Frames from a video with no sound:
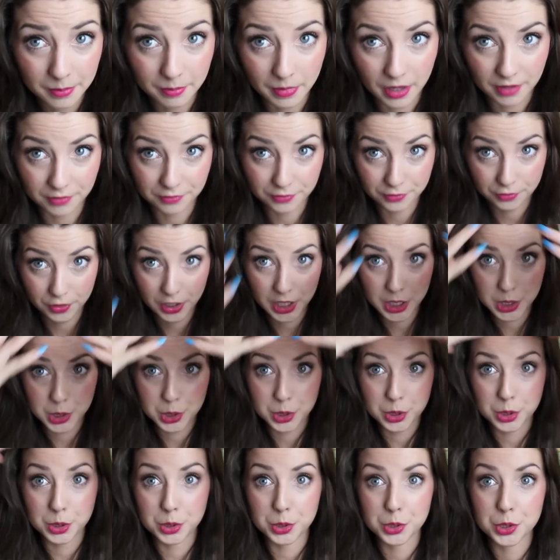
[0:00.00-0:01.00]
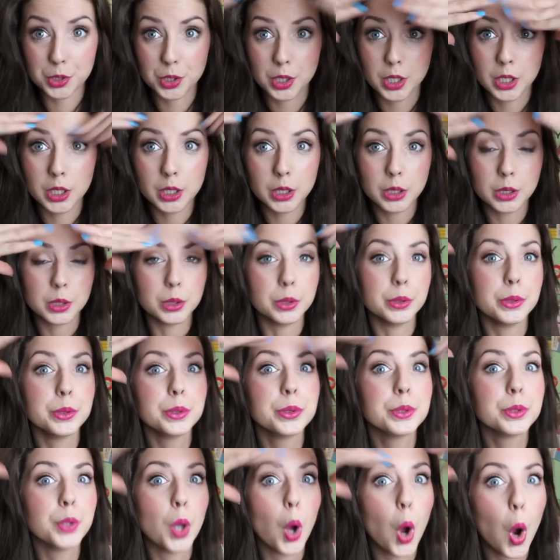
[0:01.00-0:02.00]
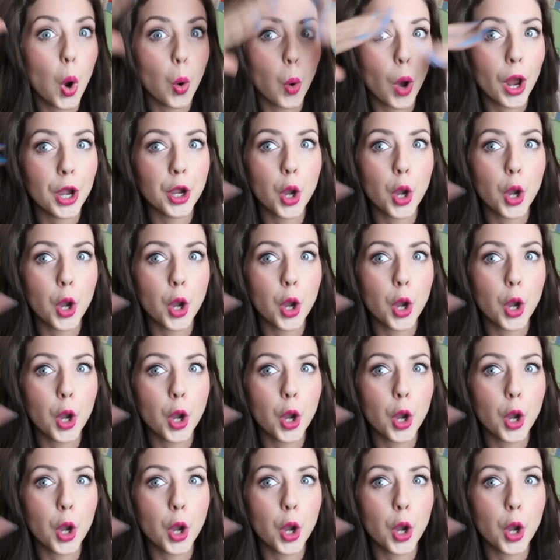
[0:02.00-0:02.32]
My fringe is so